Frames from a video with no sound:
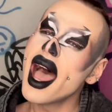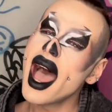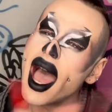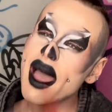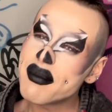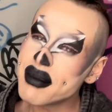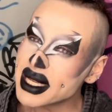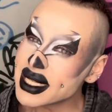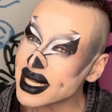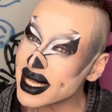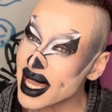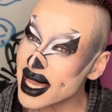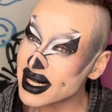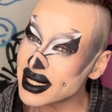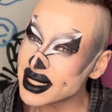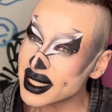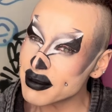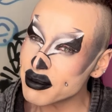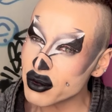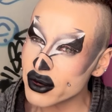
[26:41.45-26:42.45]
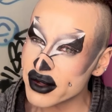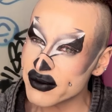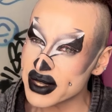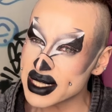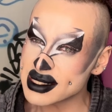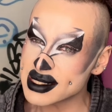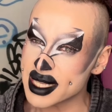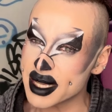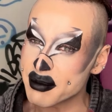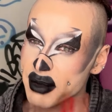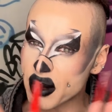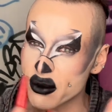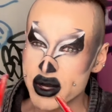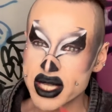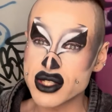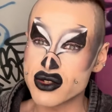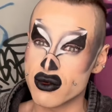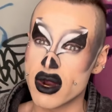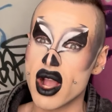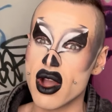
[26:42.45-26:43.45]
I've been to Canada previously, but we
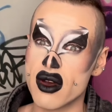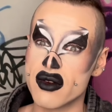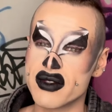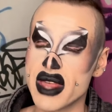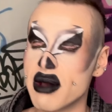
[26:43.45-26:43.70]
drove.